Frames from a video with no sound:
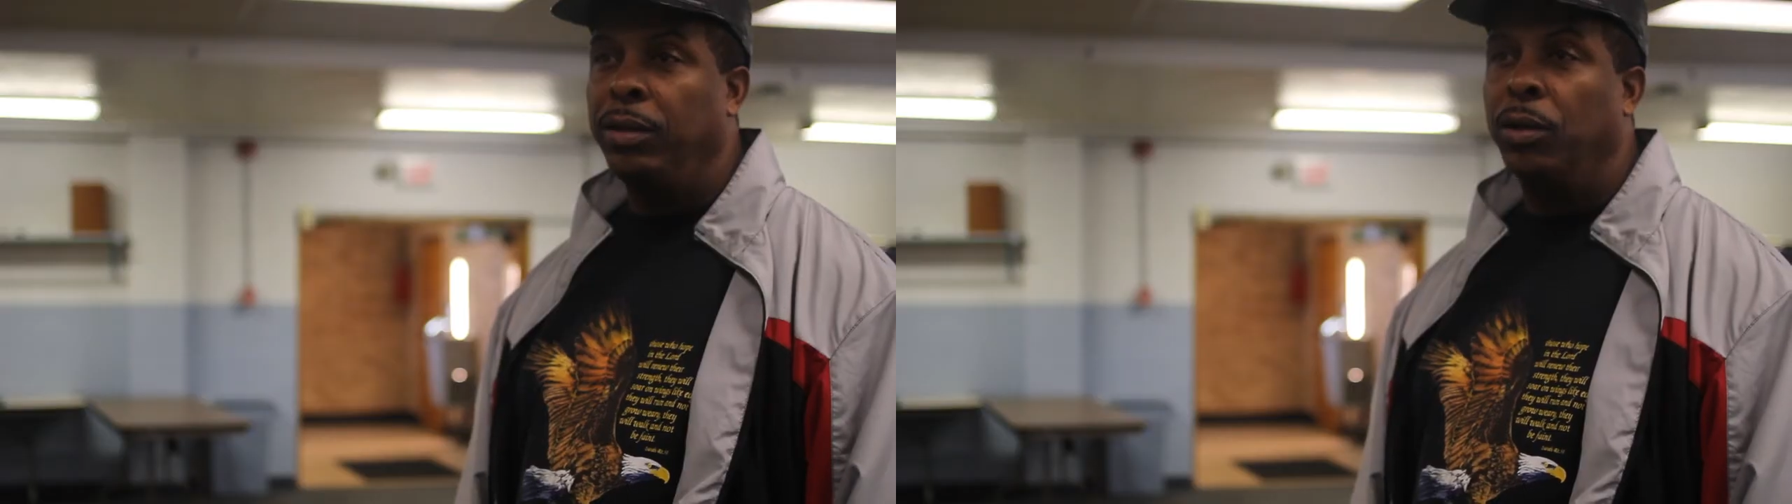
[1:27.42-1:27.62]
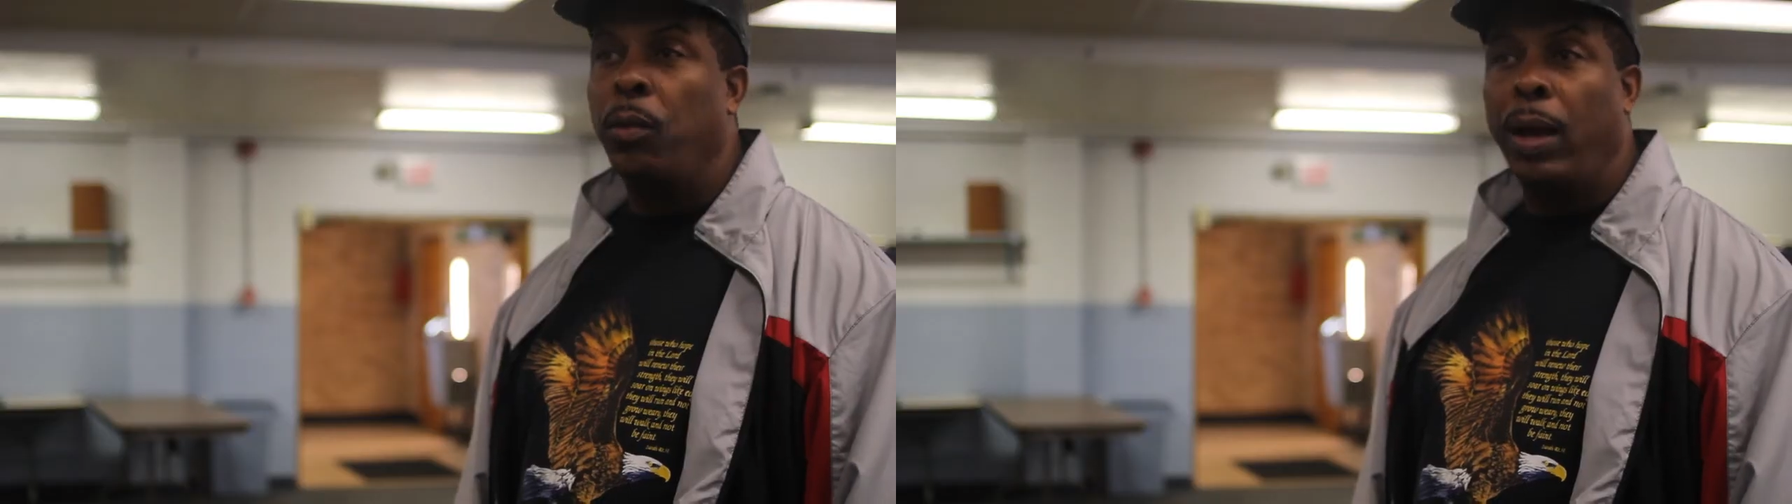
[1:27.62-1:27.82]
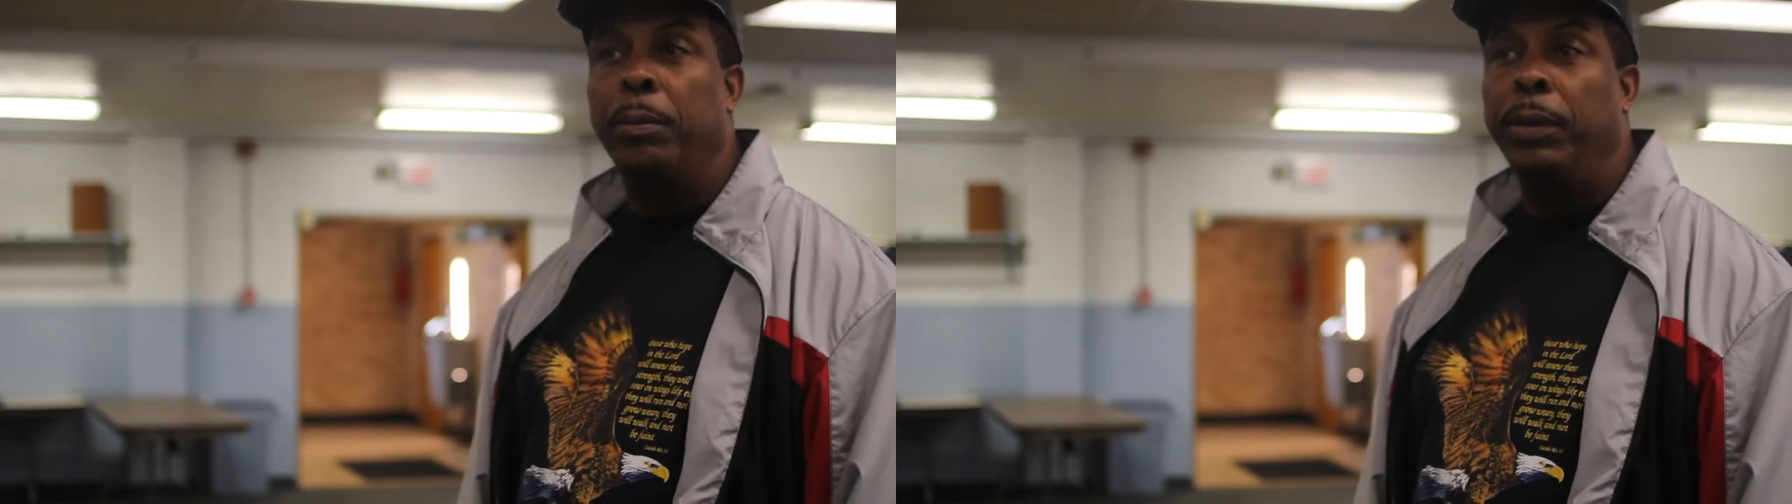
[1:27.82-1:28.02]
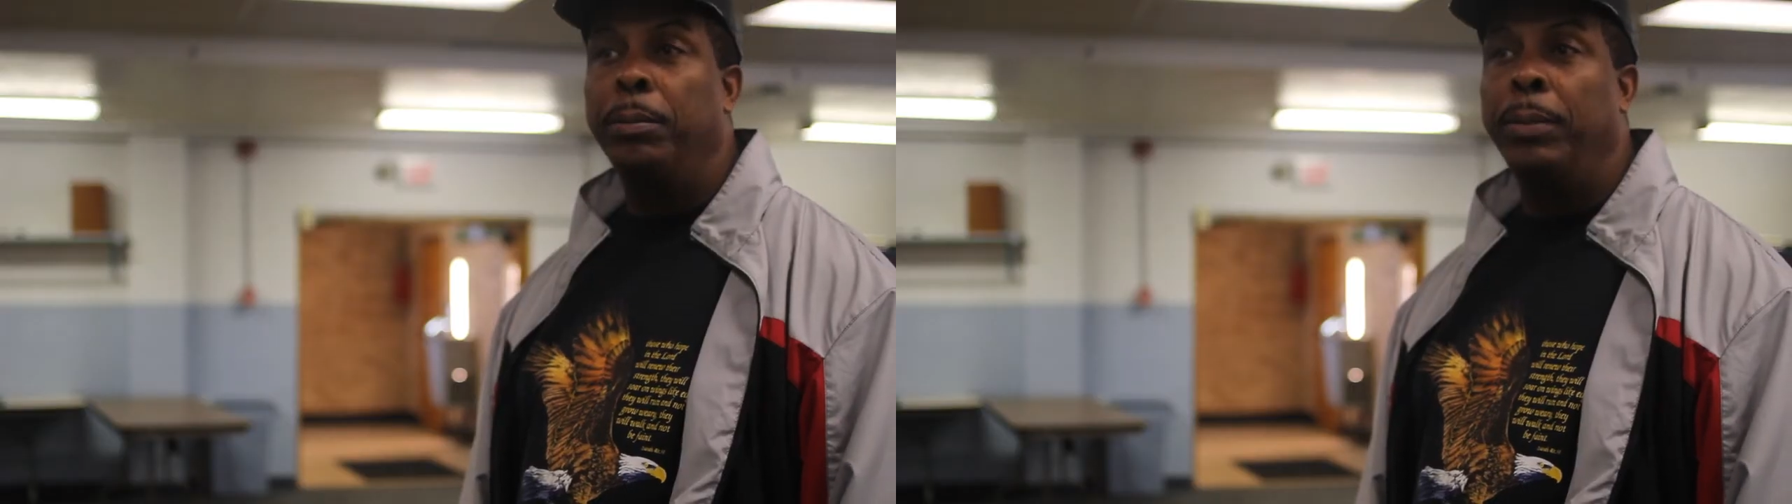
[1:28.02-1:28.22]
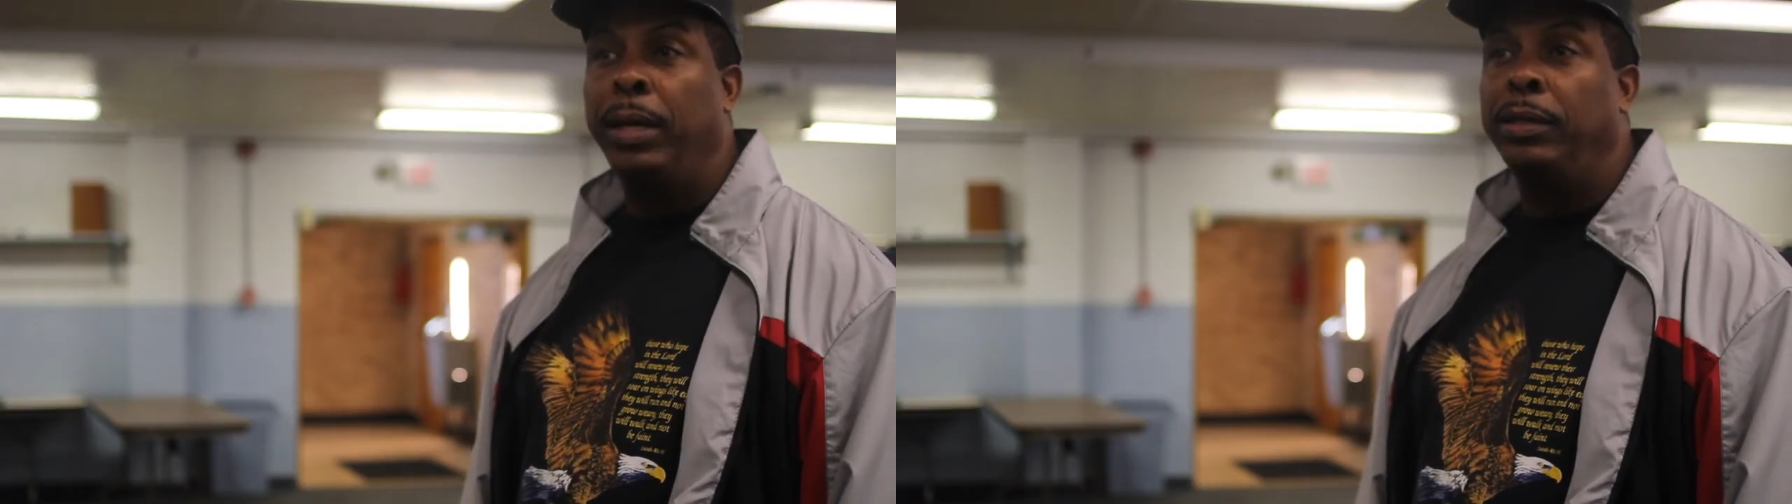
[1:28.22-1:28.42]
know, quite a bit
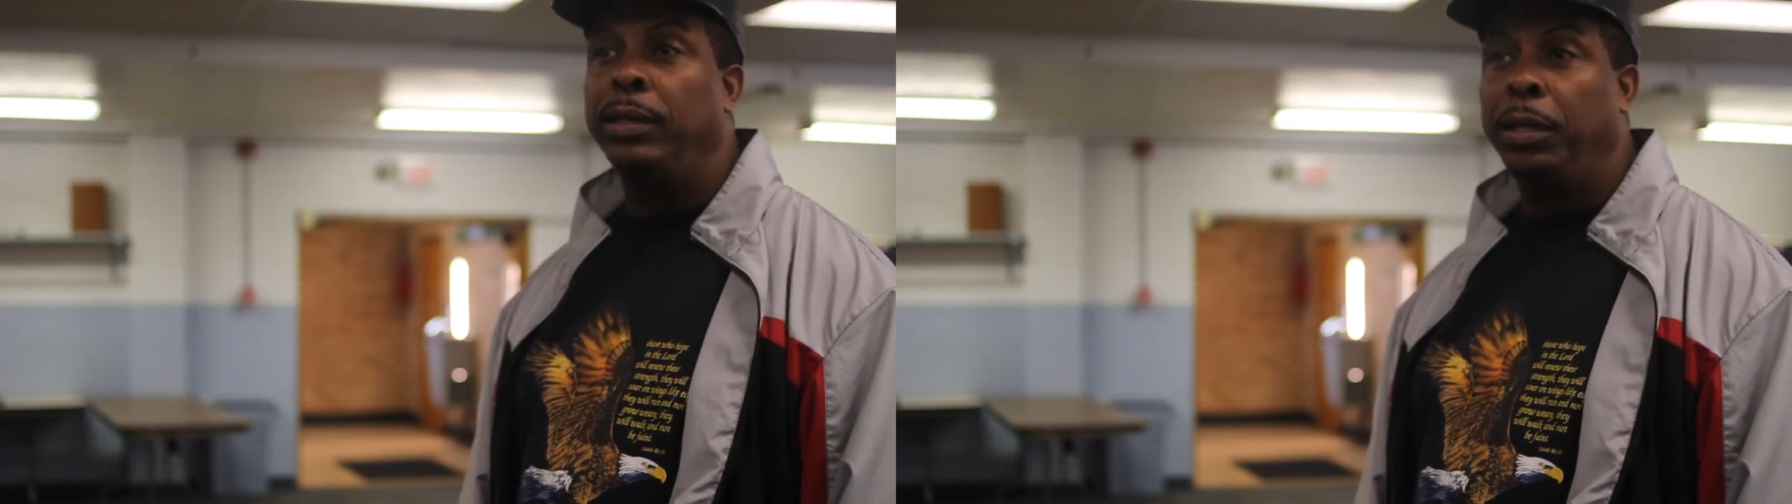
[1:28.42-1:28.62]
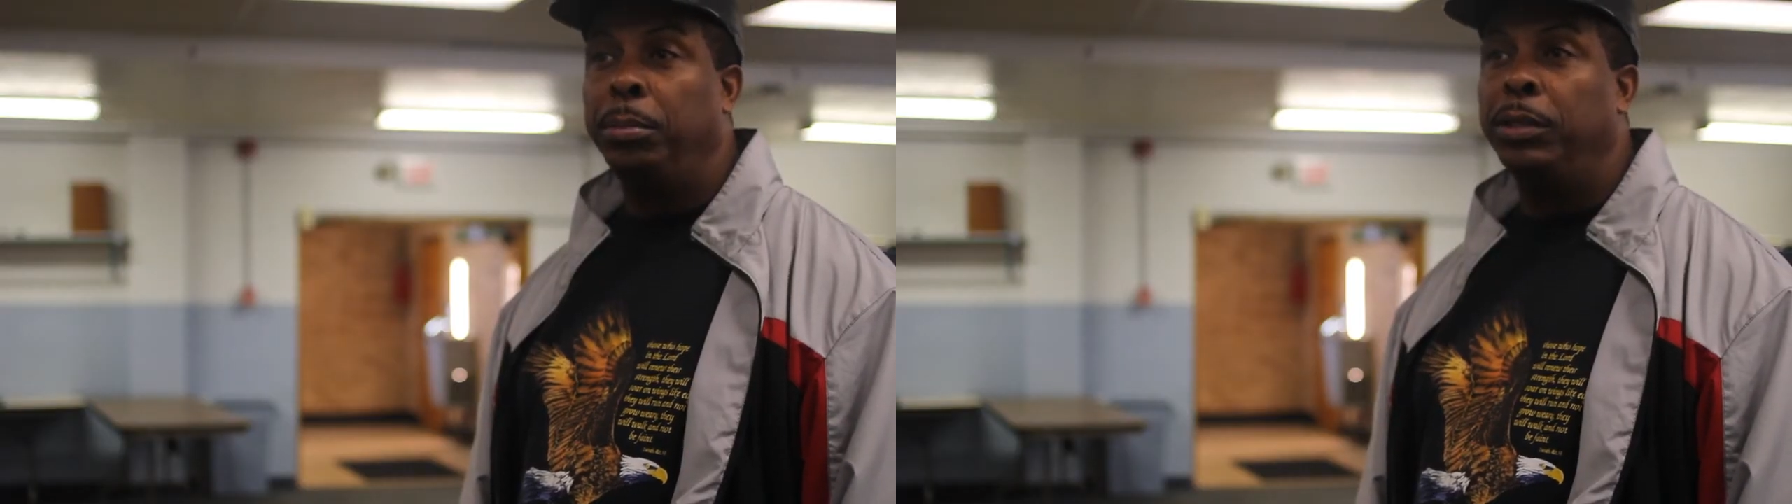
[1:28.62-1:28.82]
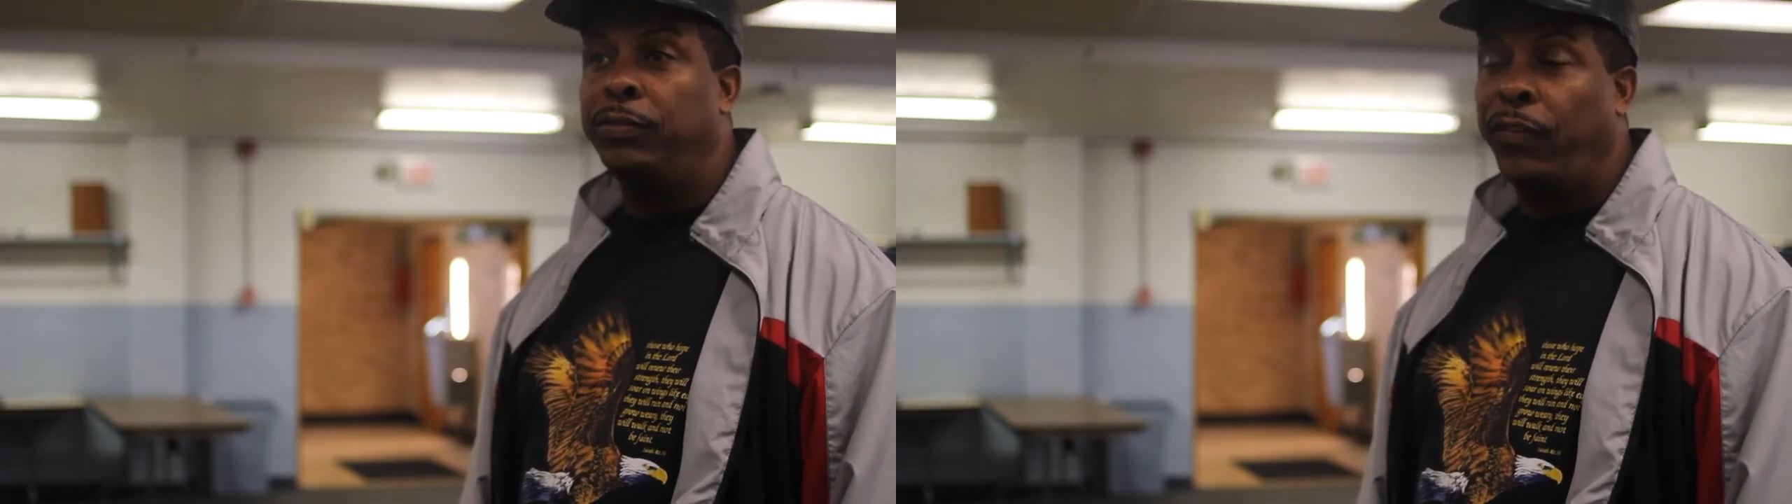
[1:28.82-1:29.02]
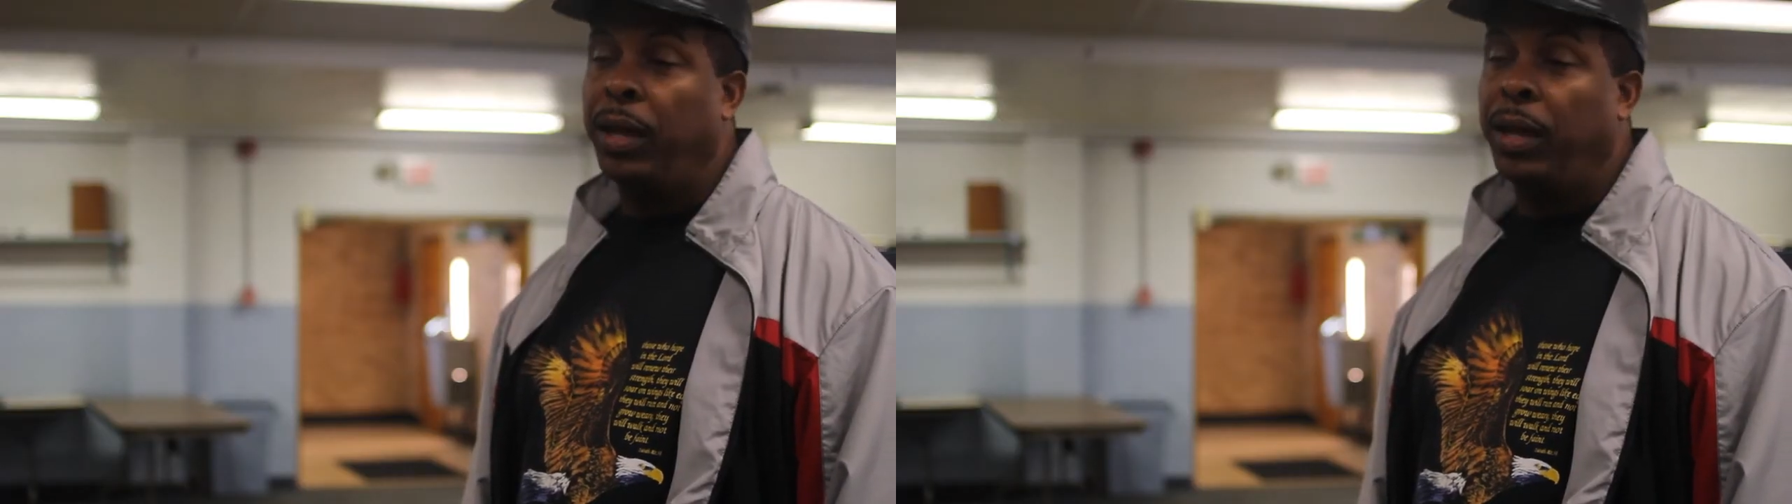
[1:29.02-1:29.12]
of money to keep this